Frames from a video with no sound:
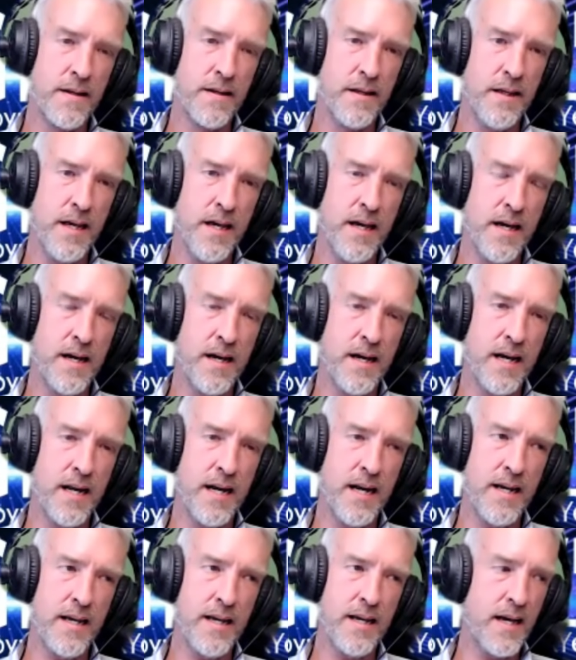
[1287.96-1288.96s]
Yeah.
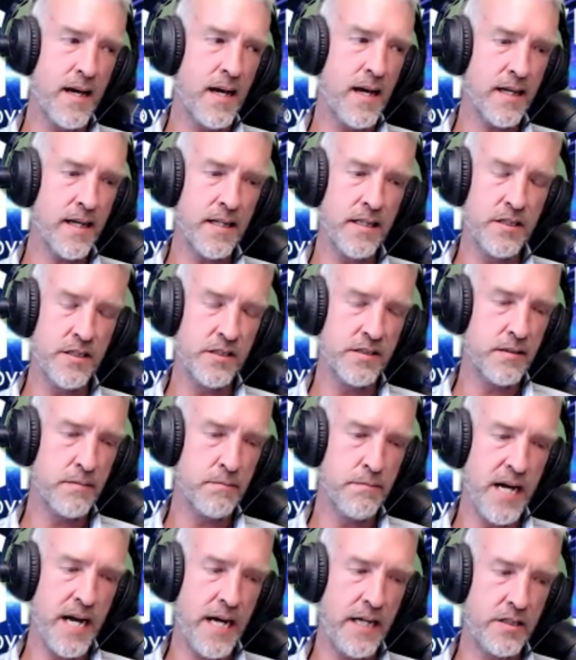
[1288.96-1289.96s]
And I can just
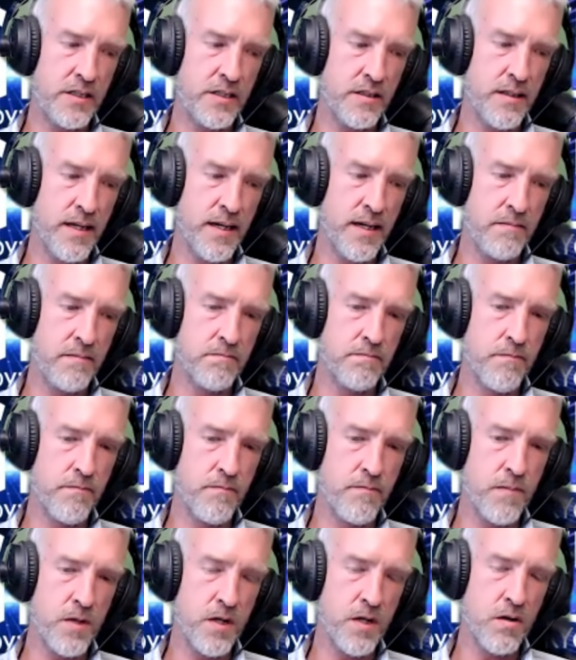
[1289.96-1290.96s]
imagine that,
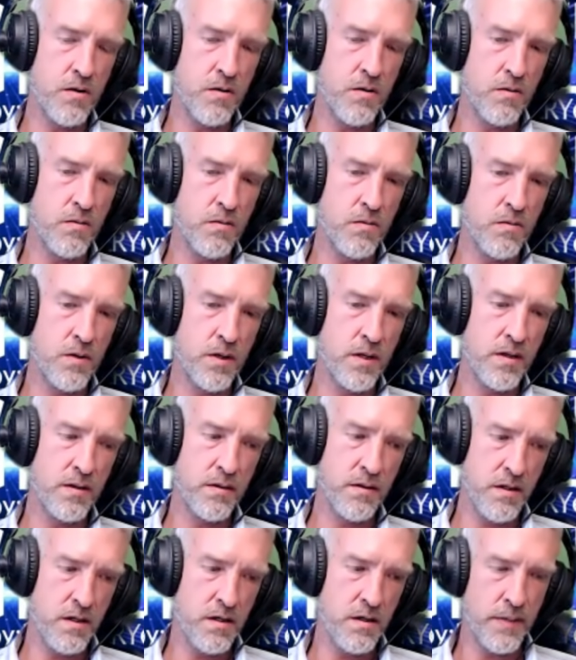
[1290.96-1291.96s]
you know, with,
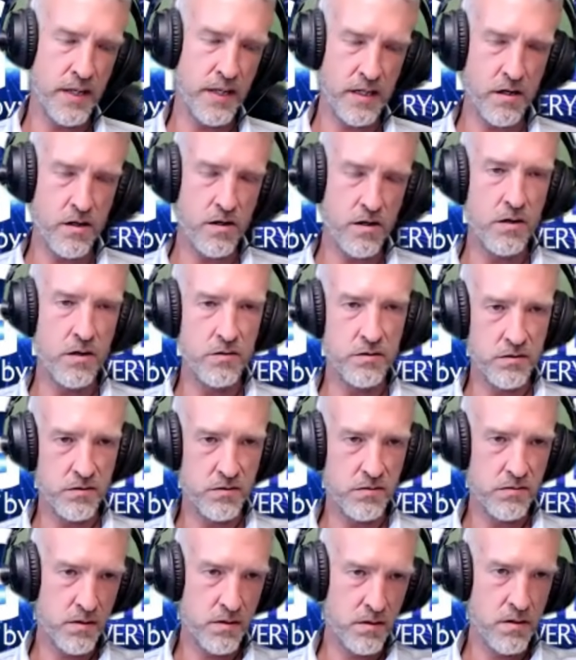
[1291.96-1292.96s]
you know, my co-host
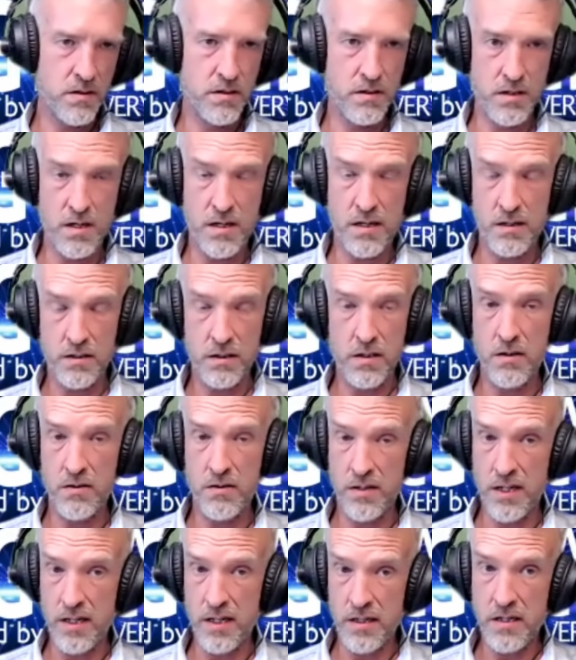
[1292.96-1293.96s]

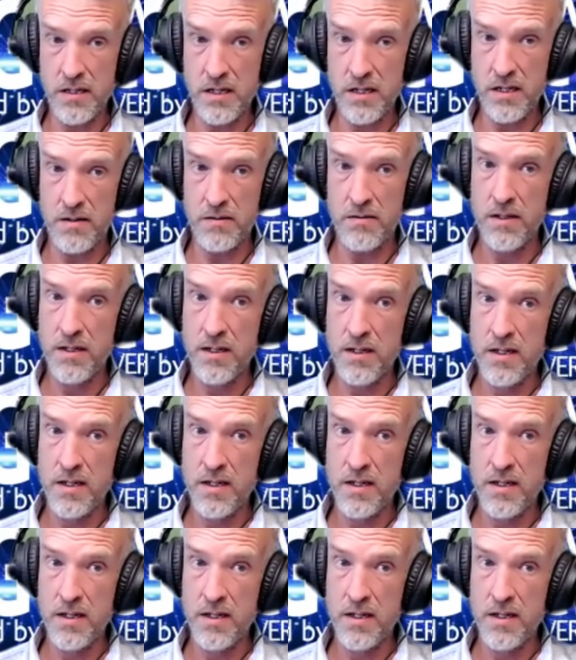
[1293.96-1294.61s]
Lona, you know,